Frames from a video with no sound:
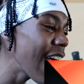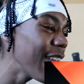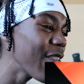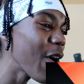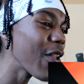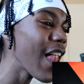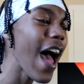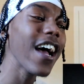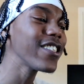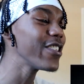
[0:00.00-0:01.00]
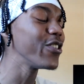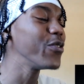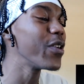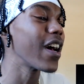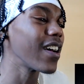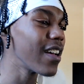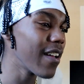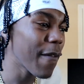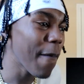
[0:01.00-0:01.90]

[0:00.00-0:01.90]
I ain't even gonna lie, I should have knew that.